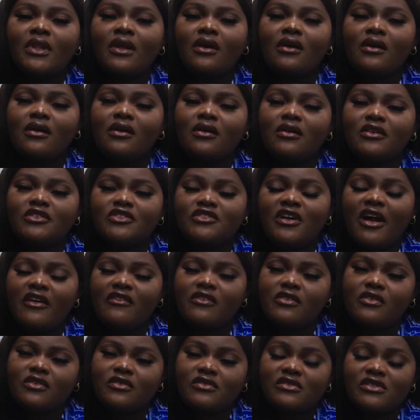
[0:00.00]
a
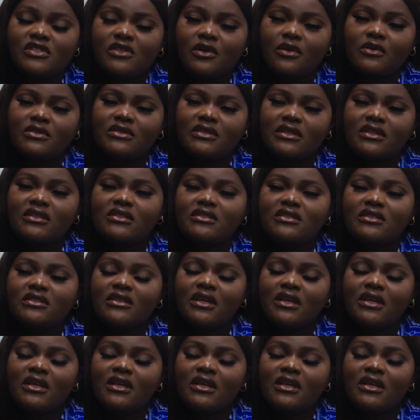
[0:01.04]
travel consultant,